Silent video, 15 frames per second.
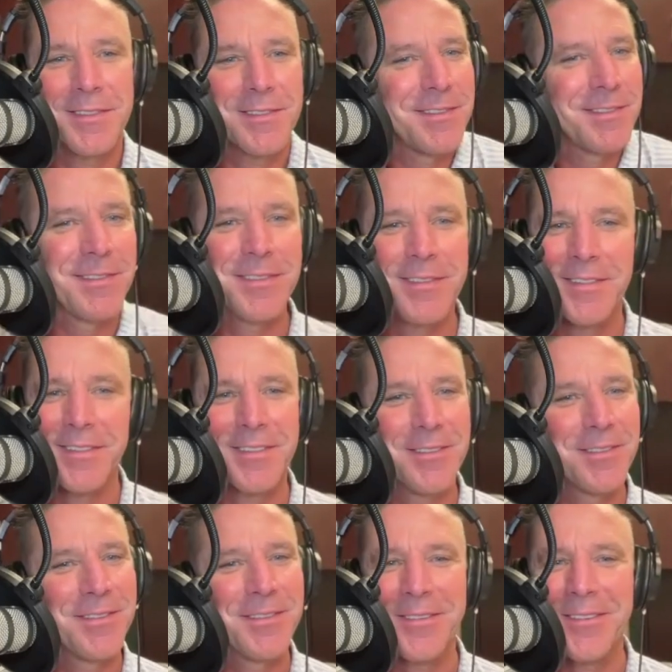I'm trying to
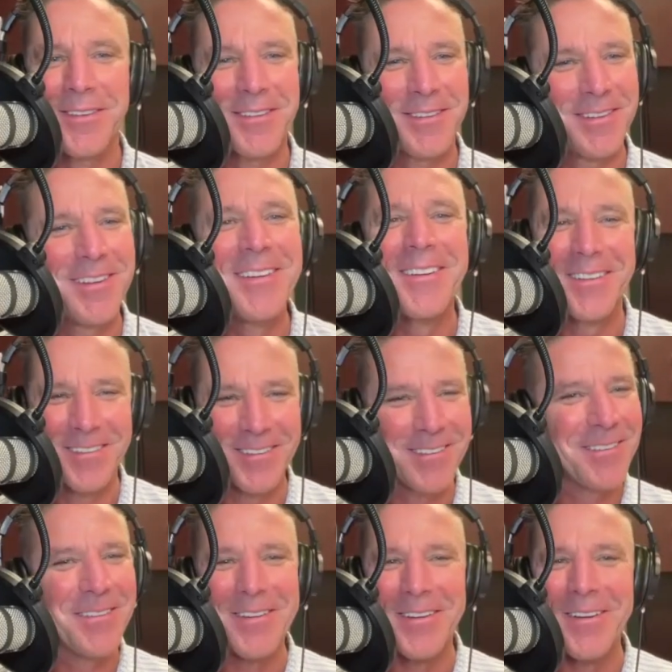go in, like, not be that
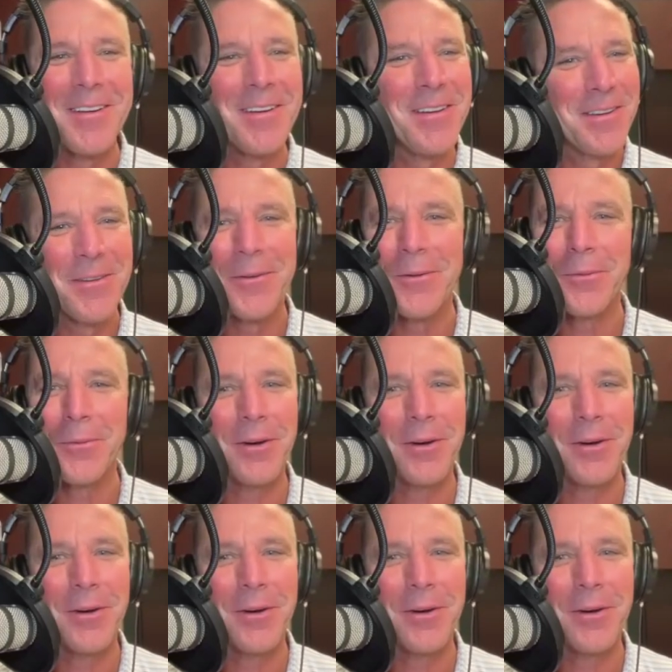old school guy.